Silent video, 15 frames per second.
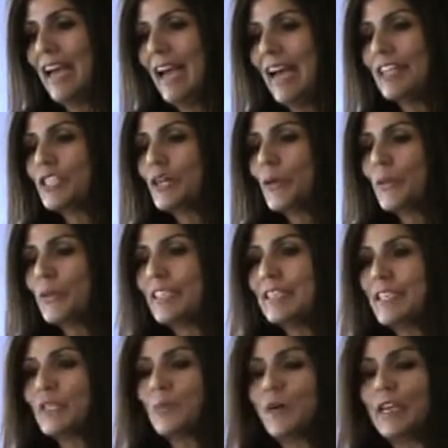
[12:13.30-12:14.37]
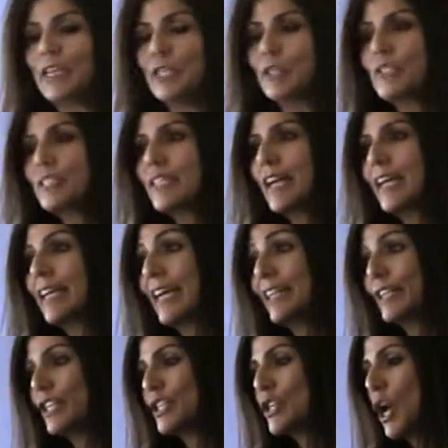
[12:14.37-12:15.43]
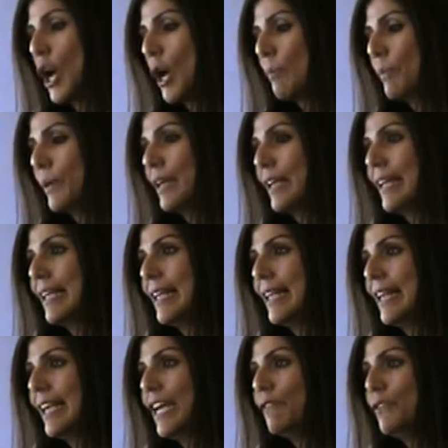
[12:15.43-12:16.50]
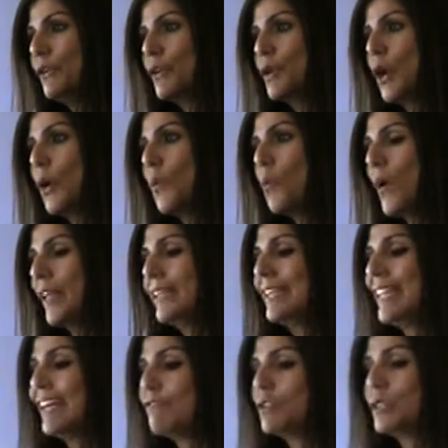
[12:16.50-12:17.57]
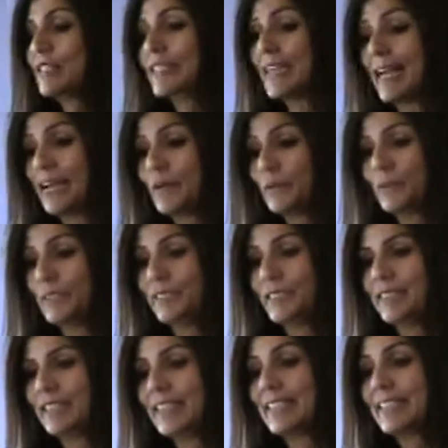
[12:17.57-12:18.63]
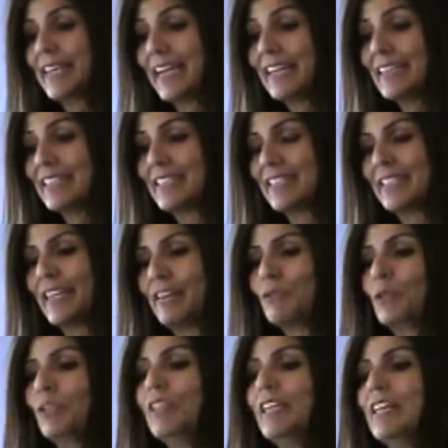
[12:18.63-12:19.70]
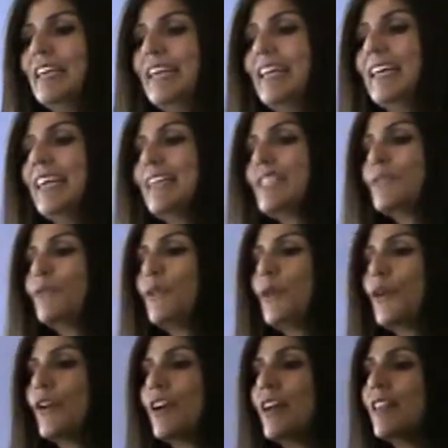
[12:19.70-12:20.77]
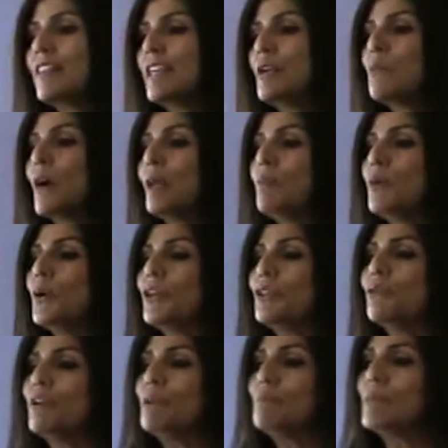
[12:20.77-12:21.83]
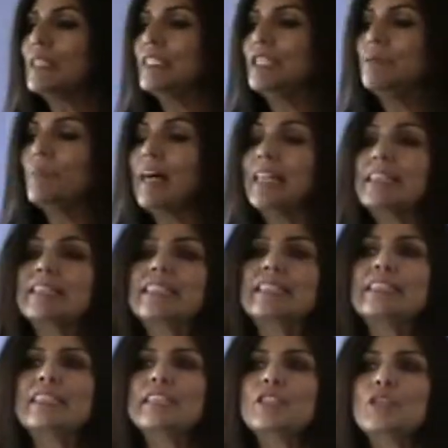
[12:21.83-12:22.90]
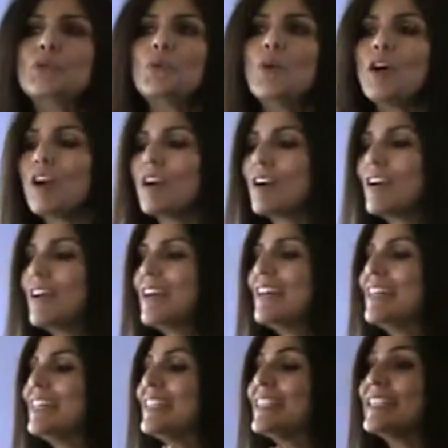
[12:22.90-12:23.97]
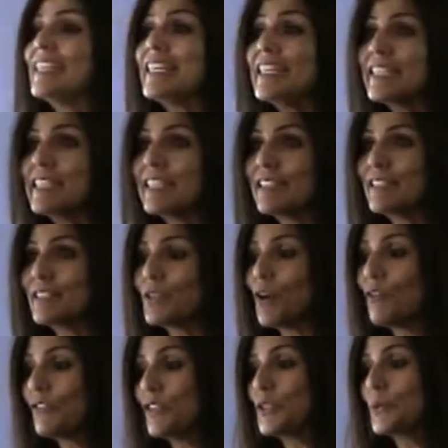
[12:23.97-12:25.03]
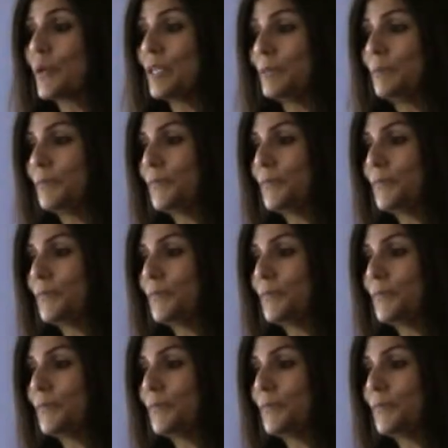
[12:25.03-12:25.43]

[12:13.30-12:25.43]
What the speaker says: And so this is what it looks like at the top. If you go one level down, the second level is for the 1.3 million Palestinians who are citizens of Israel.